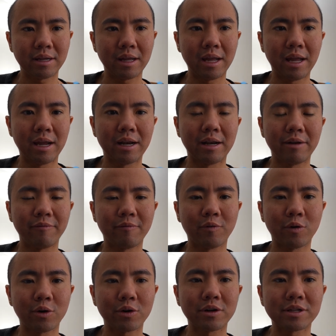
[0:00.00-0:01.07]
and for
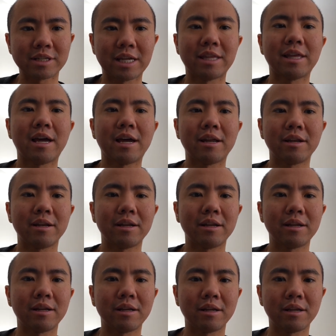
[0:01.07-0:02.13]
her to say that,
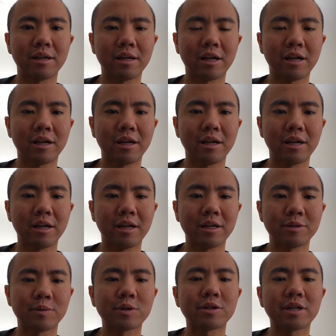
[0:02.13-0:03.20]

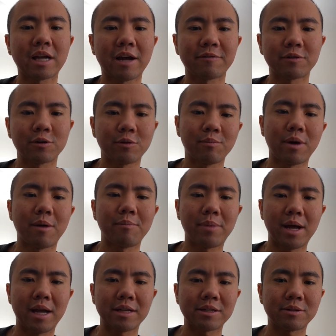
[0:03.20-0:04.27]
especially like after her mom
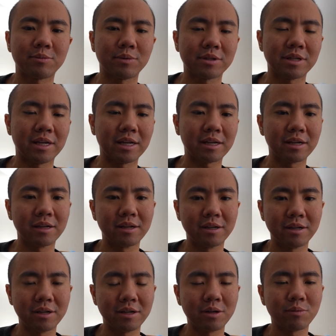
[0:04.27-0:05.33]
passed, was like
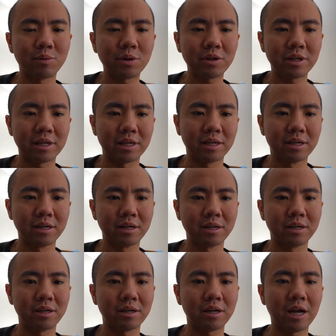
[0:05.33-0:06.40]
really
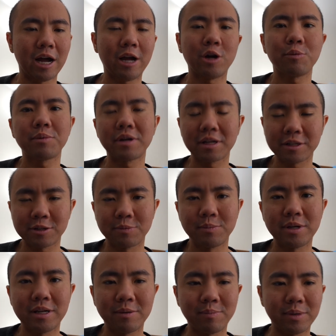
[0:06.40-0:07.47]
eye opening to
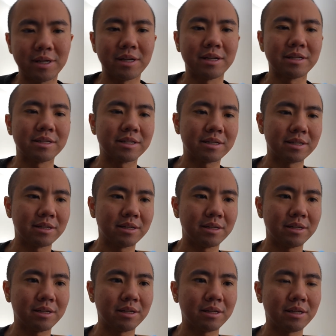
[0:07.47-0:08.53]
me because
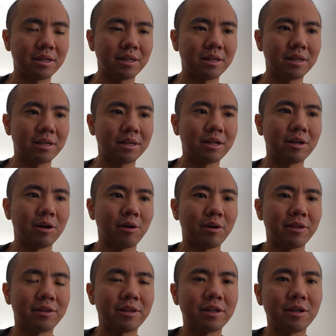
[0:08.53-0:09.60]
you
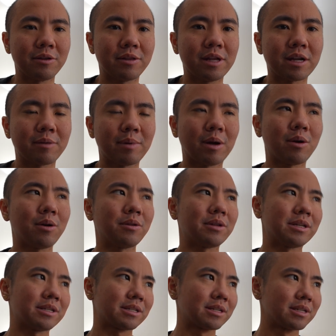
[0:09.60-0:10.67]
think about all
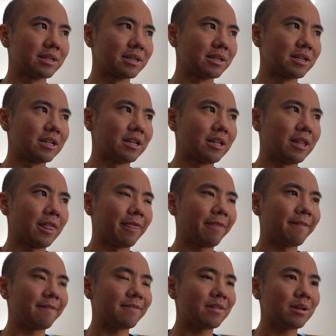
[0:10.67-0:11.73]
these
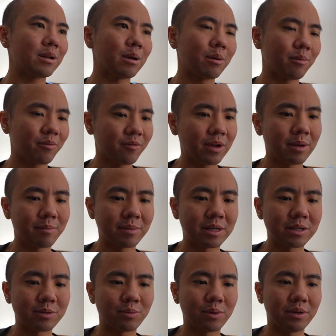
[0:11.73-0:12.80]

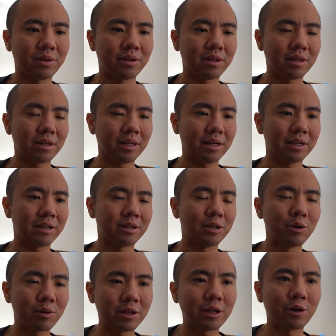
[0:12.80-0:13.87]
families with like
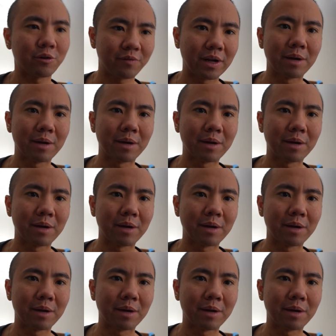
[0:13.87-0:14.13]
nuclear